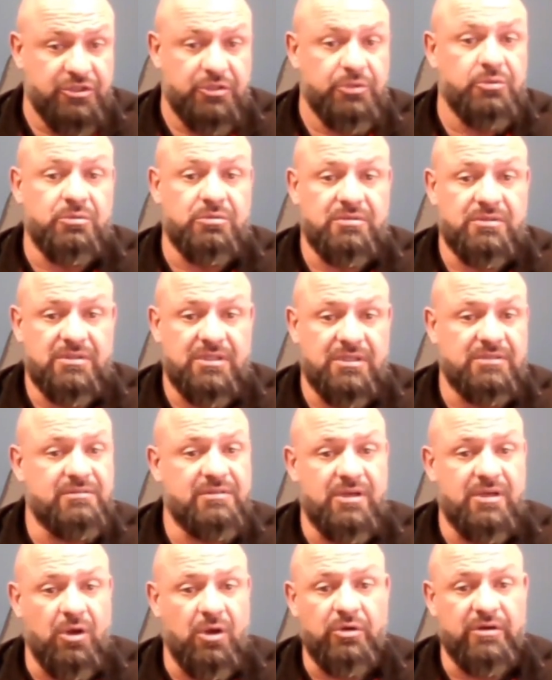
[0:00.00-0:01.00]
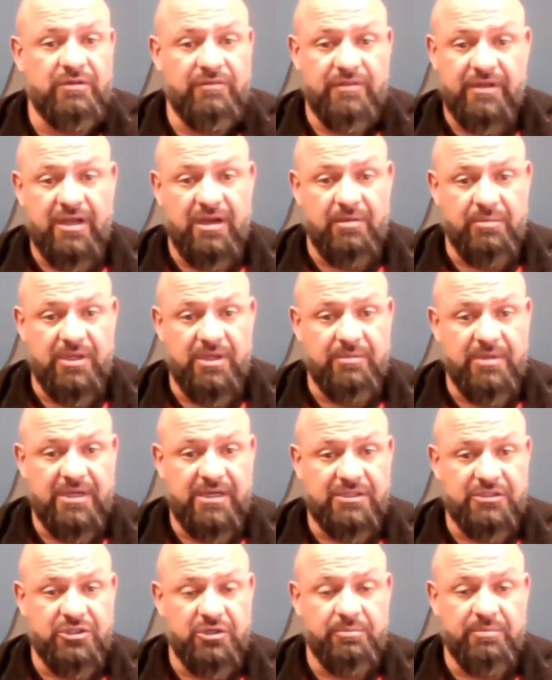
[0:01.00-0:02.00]
is you, the, the owner of the company,
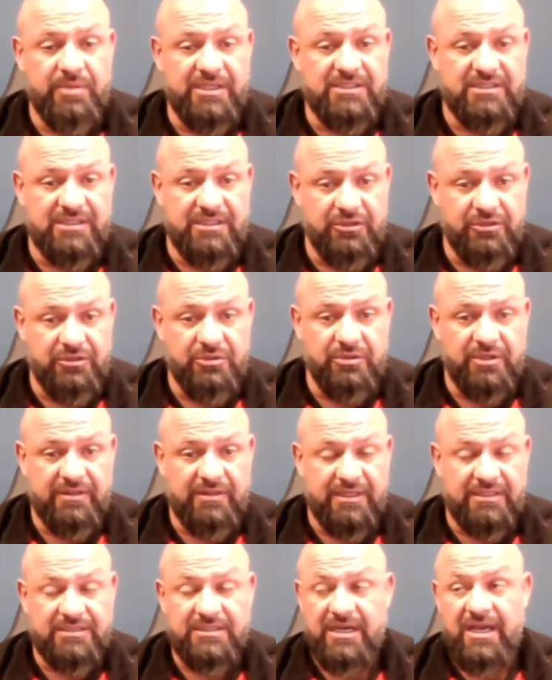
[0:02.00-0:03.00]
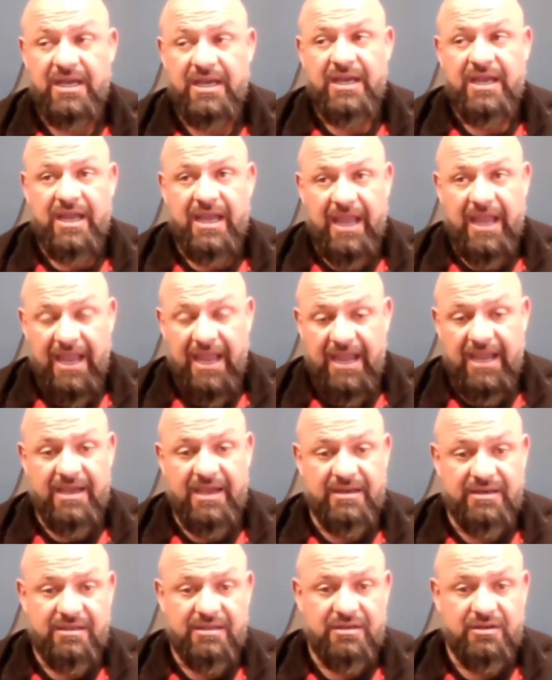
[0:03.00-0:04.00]
because you're busy, you're doing things,
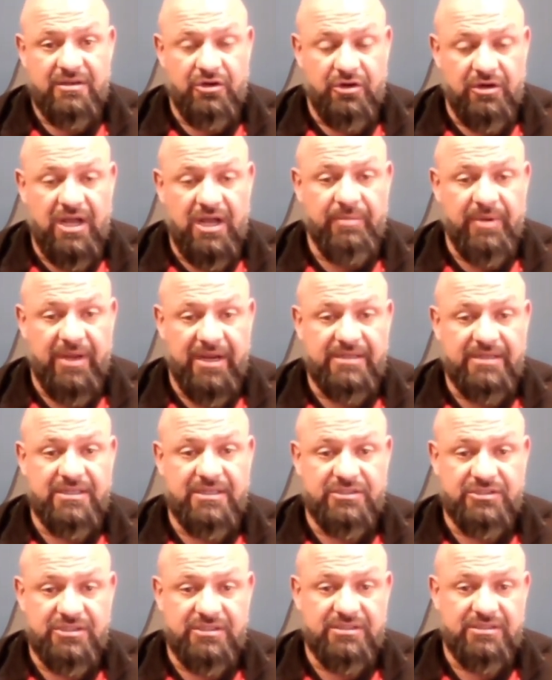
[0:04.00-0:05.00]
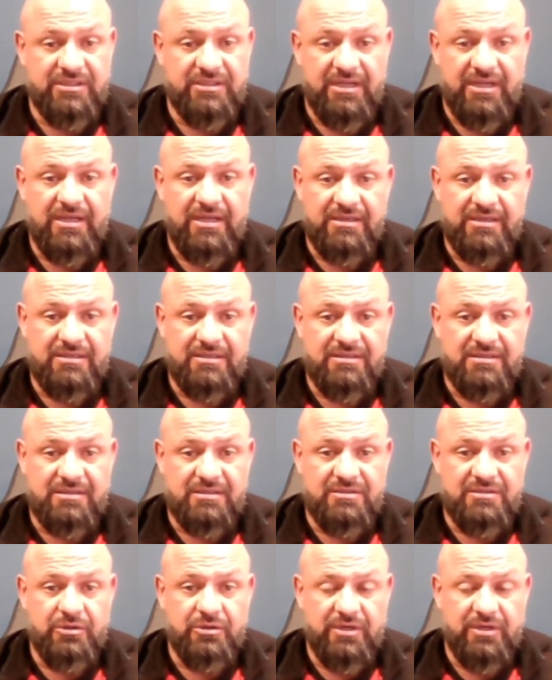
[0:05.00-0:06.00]
and you're not paying attention, and
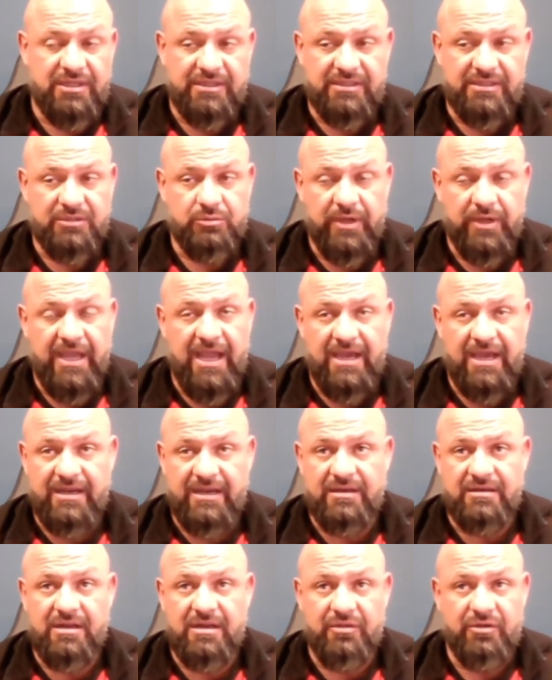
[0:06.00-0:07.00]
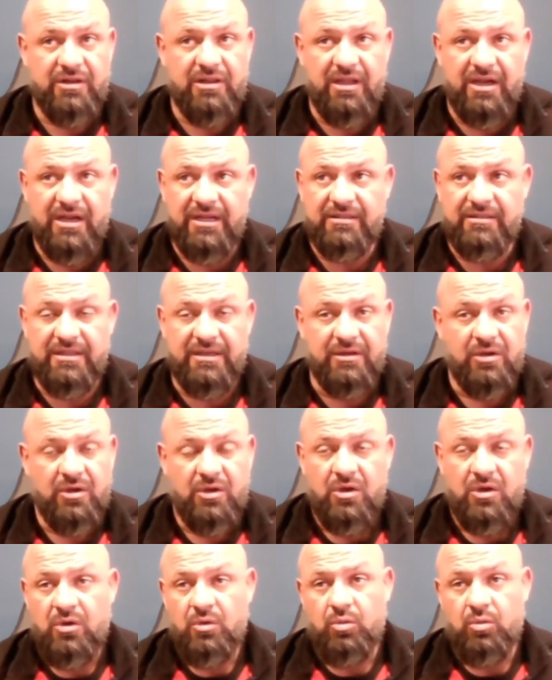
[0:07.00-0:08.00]
you can click things. We had another client that
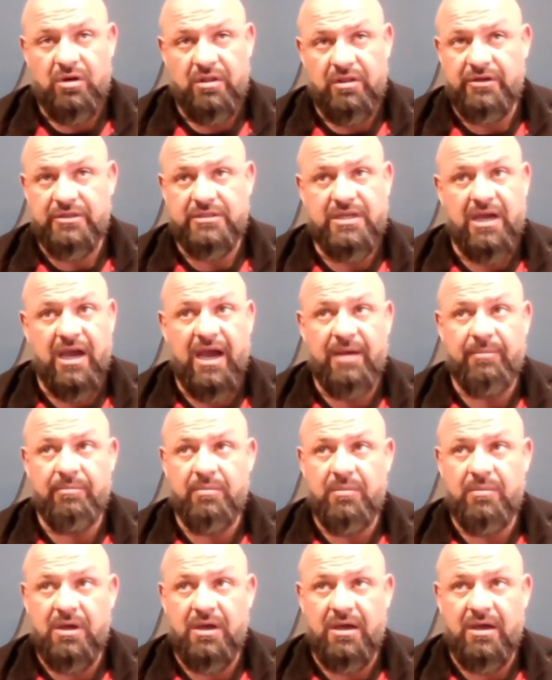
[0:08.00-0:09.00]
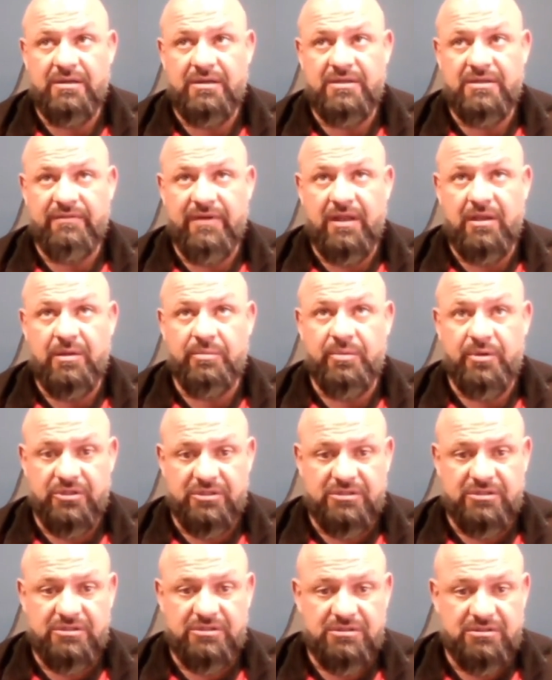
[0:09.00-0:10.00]
one of their top uh,
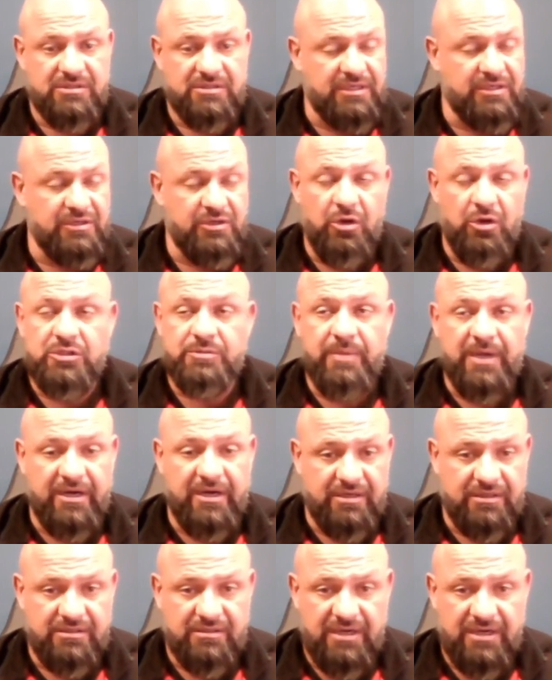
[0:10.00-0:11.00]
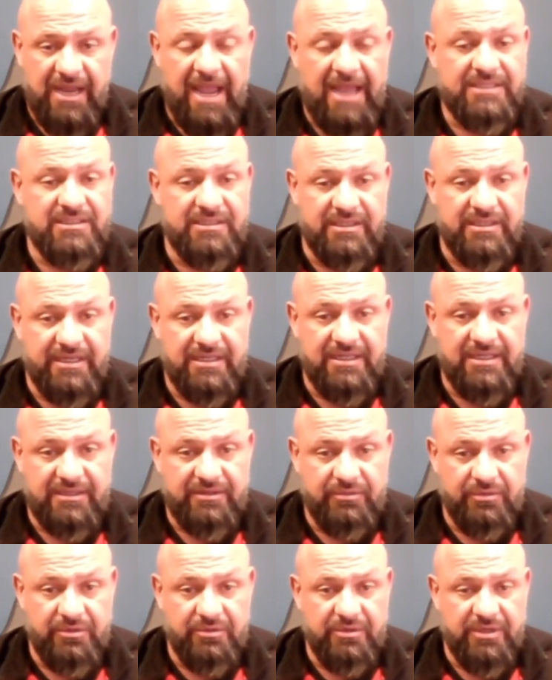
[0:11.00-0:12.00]
developers that knows better accidentally
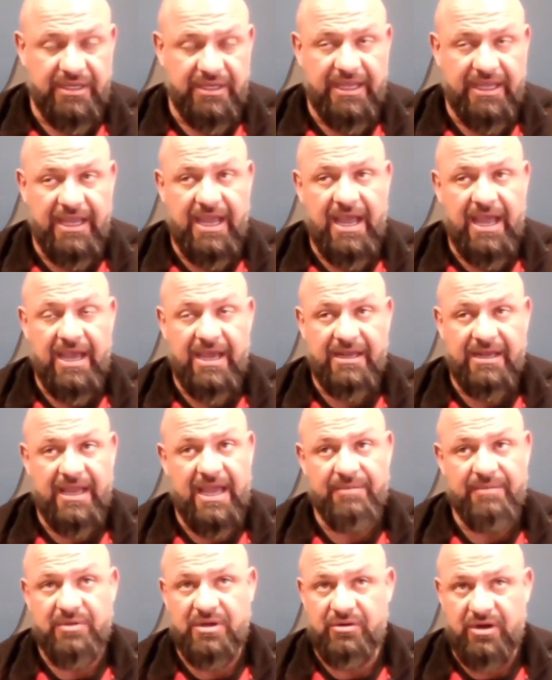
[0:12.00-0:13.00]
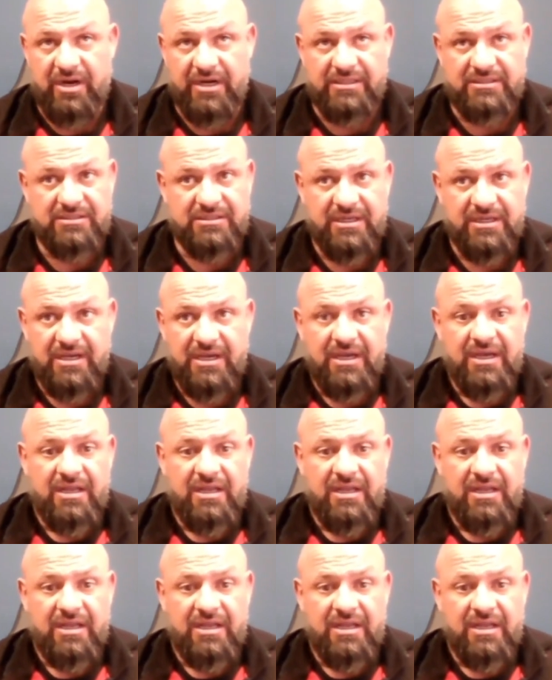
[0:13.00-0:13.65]
clicked through, and he had admin rights.